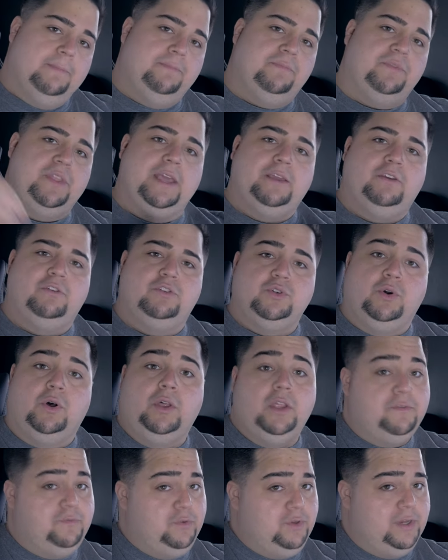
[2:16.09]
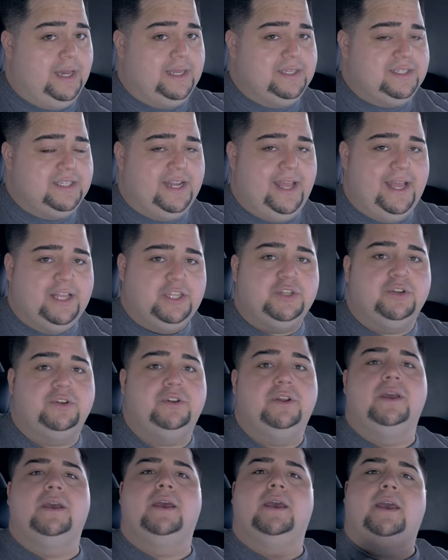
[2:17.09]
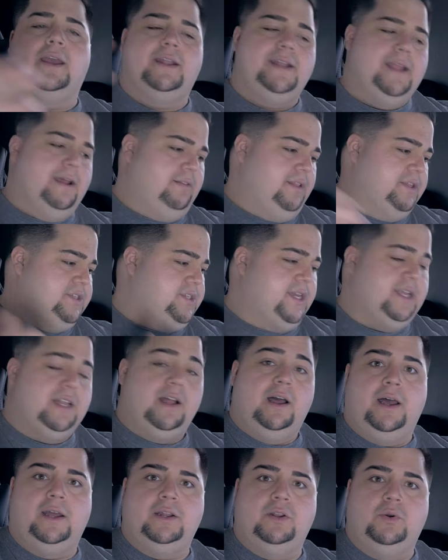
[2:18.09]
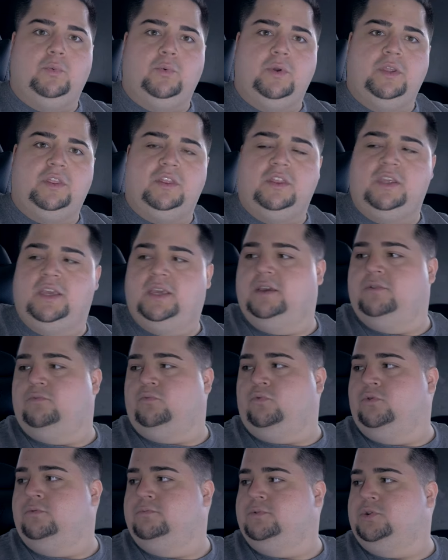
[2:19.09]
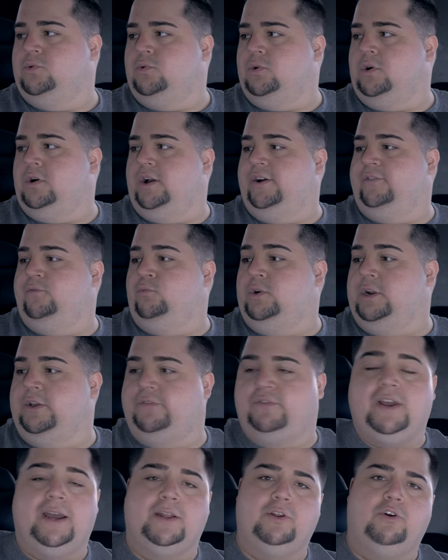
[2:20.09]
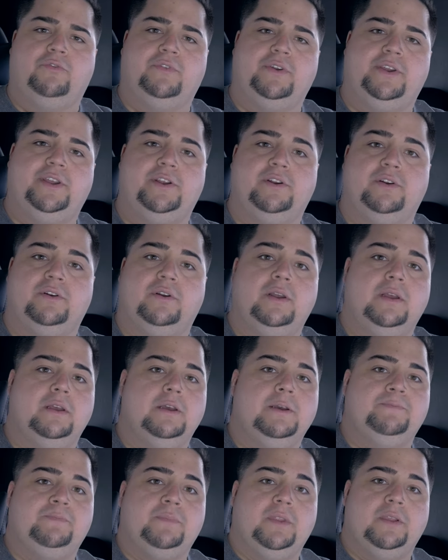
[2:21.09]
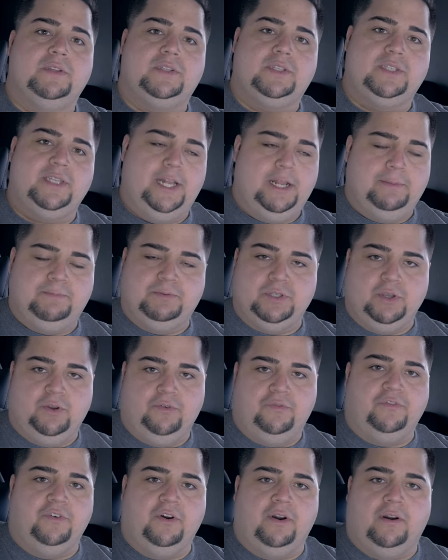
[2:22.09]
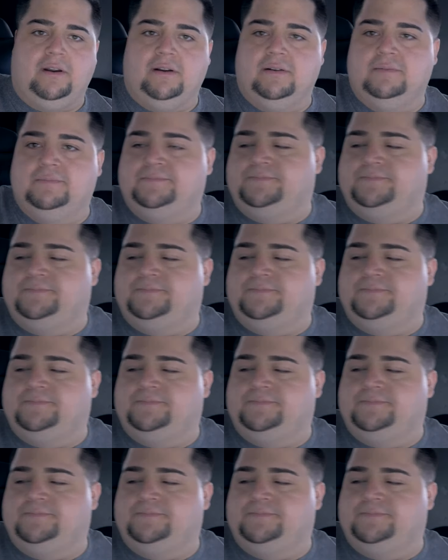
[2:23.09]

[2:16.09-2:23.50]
thank you to all of you guys that entered. And now let's get on with the room tour of what I've got over here set up so far.